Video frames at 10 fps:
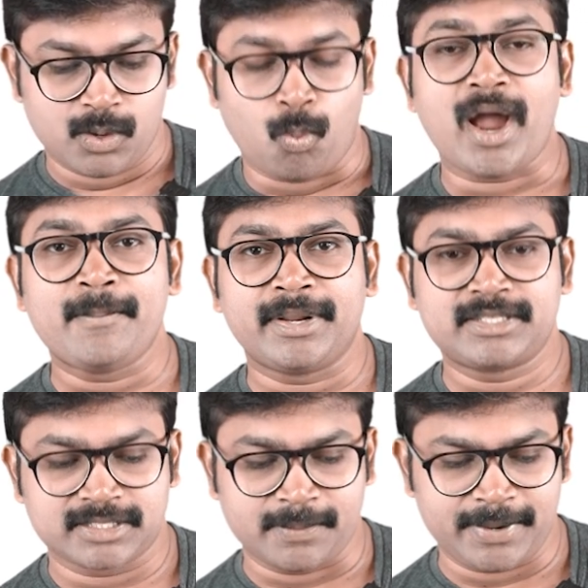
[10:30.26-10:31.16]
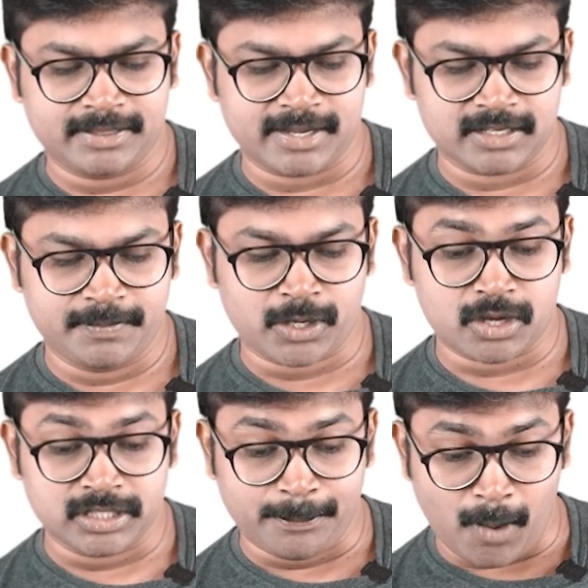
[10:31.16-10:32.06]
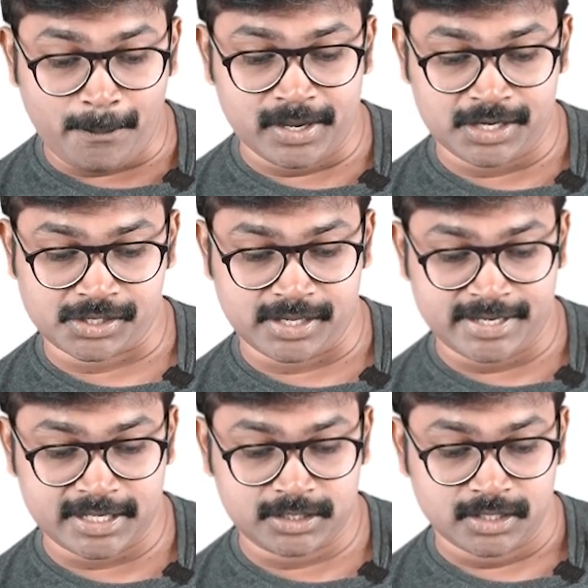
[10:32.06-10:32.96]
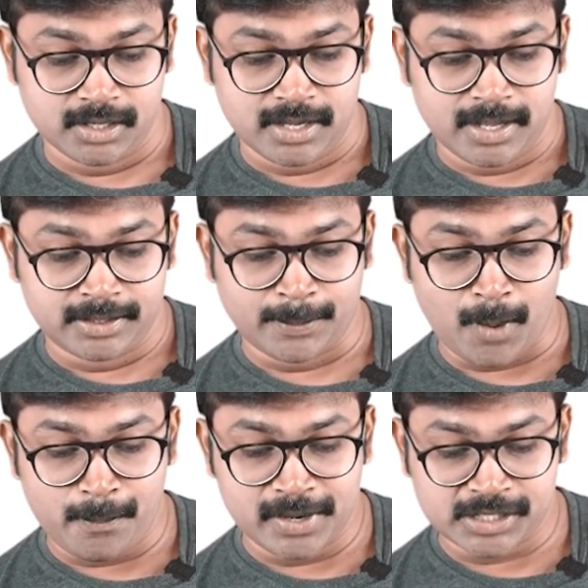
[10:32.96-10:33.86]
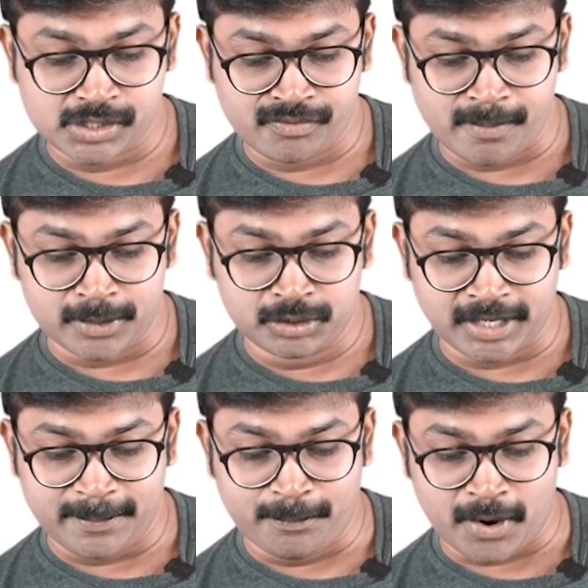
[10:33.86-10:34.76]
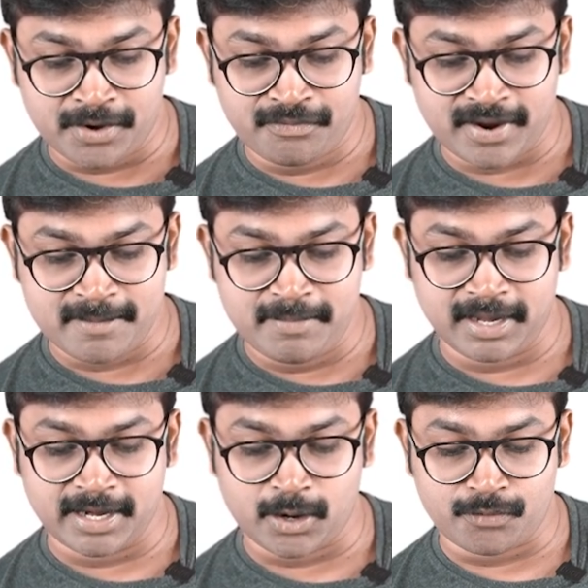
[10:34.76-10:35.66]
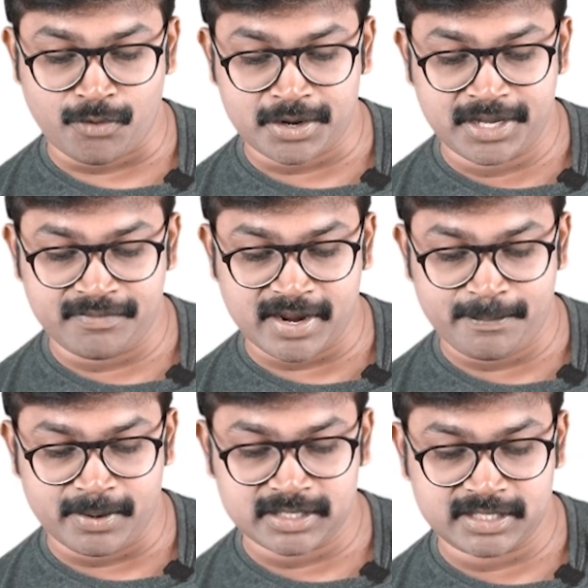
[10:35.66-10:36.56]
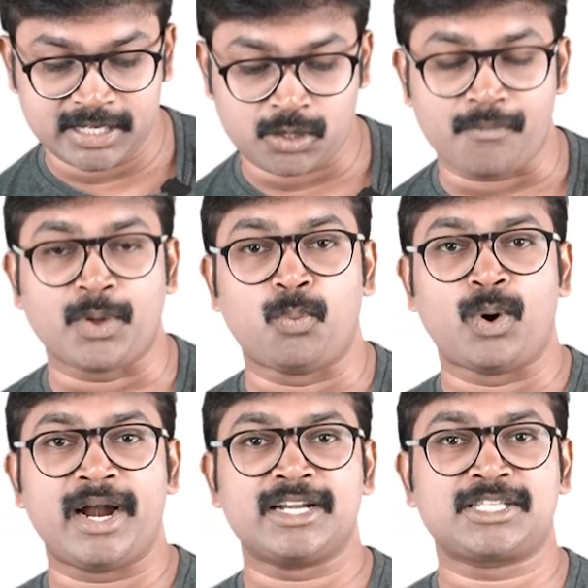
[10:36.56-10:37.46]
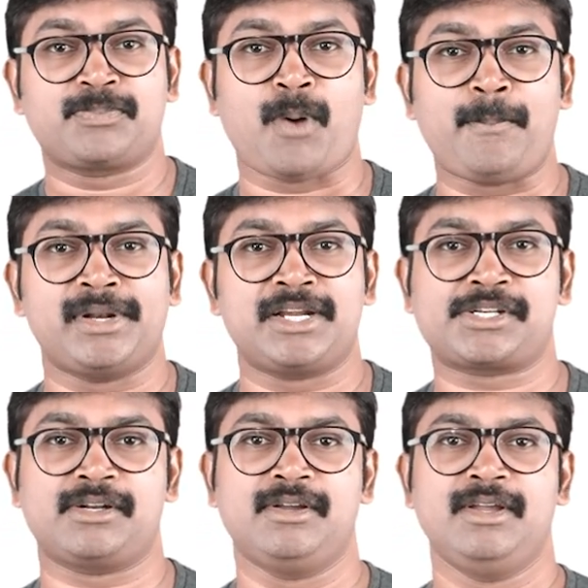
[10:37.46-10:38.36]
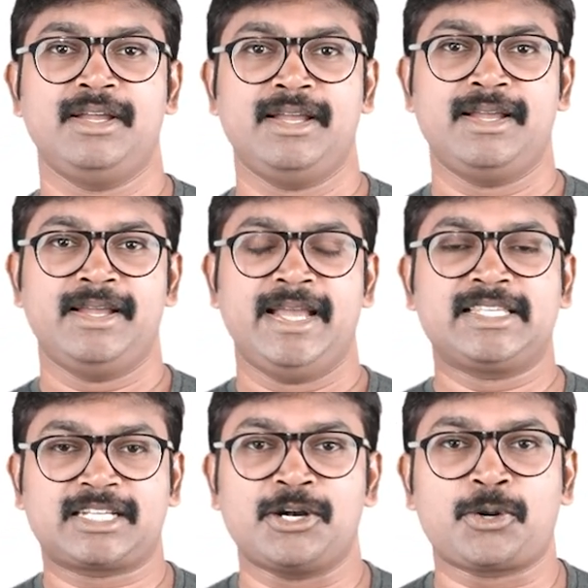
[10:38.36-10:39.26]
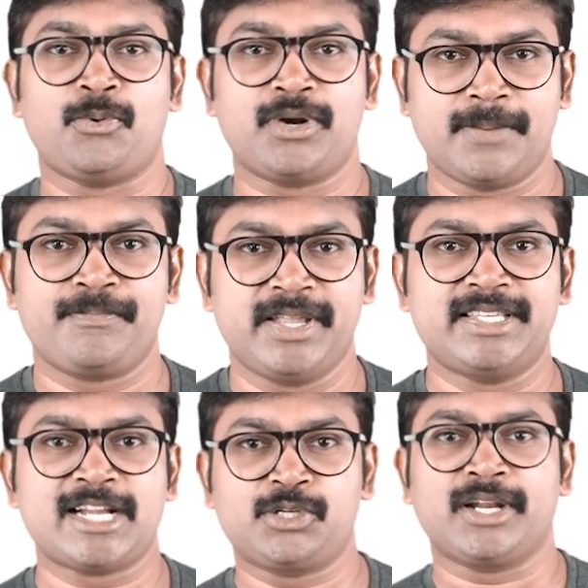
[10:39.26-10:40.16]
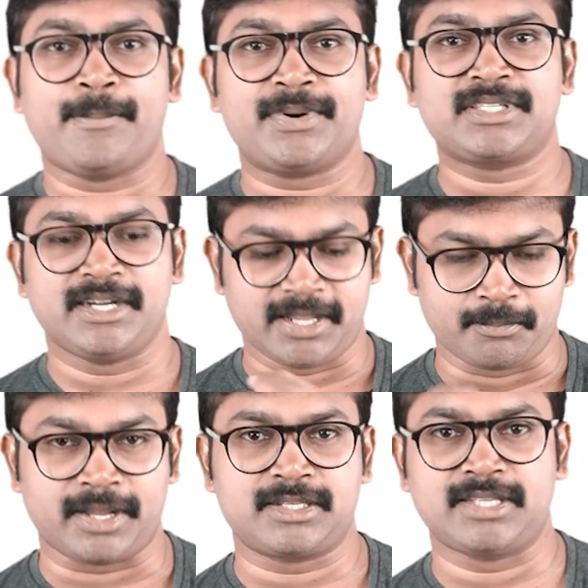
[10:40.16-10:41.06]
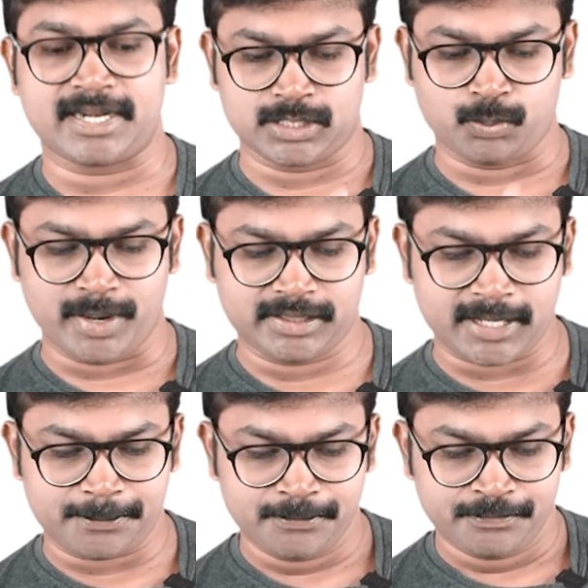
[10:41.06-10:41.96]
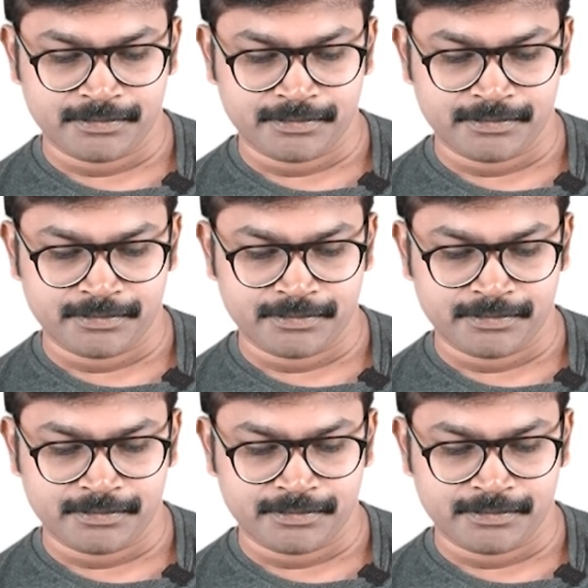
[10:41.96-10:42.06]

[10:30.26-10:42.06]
why BRICS is a big thing is because the population. It is the population of about 3.5 billion, or 45% of the world's population is actually representing BRICS. That is a big thing.